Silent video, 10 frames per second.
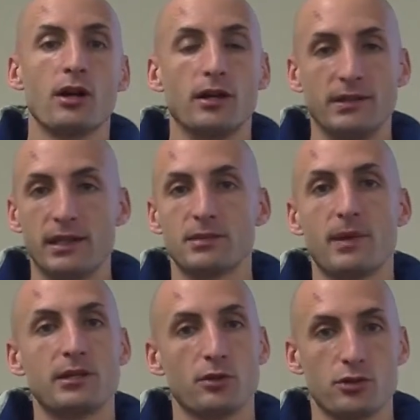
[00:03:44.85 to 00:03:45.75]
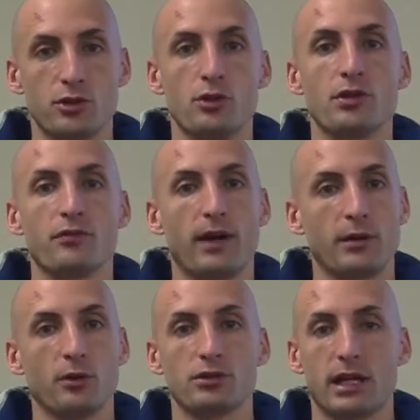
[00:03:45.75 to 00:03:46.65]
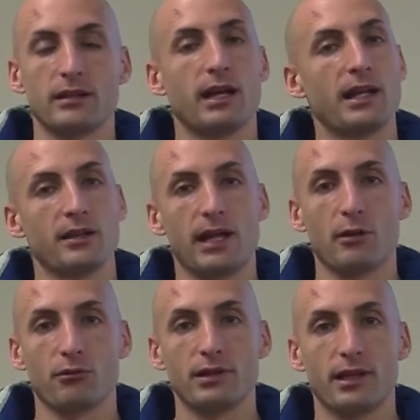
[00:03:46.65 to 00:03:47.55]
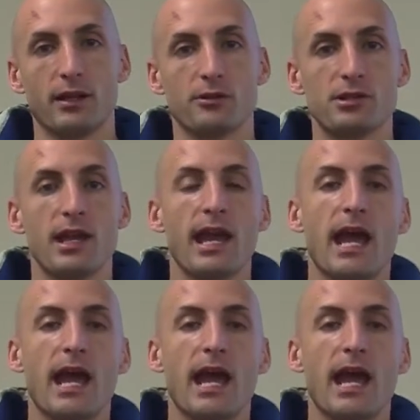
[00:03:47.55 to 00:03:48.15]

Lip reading: Adidas makes those too. You can find those online in a lot of retailers.